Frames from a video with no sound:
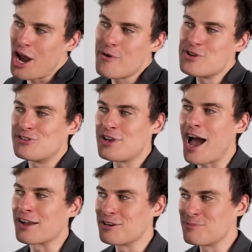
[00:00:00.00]
you know, he's
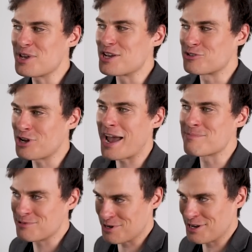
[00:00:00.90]
young. It'd be a
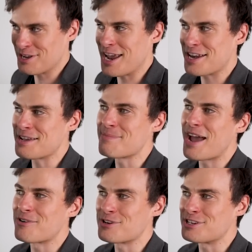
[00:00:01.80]
shame to get him
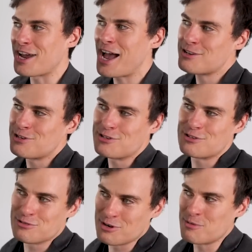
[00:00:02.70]
out on his ass.
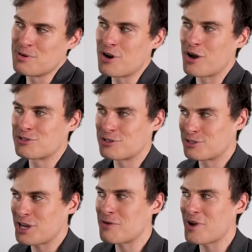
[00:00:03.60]
it'd be nice to
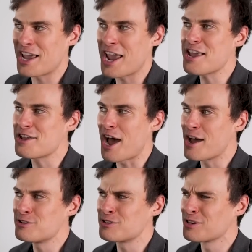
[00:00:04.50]
see where he
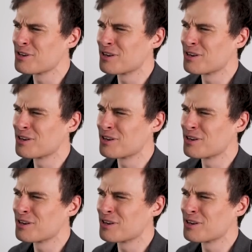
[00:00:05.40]
goes.